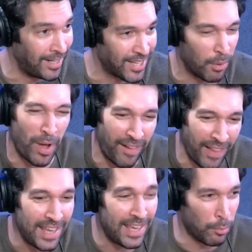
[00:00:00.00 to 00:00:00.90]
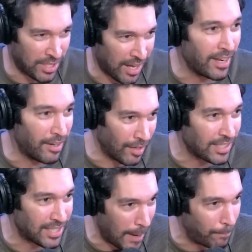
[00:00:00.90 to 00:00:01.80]
It's like, well, it was kind of
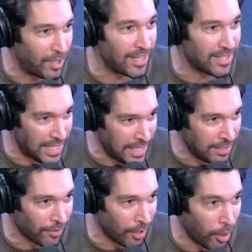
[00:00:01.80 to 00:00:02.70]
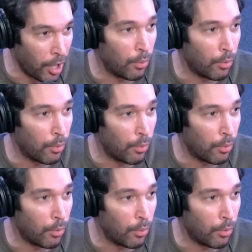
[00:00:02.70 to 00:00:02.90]
accepted as evil.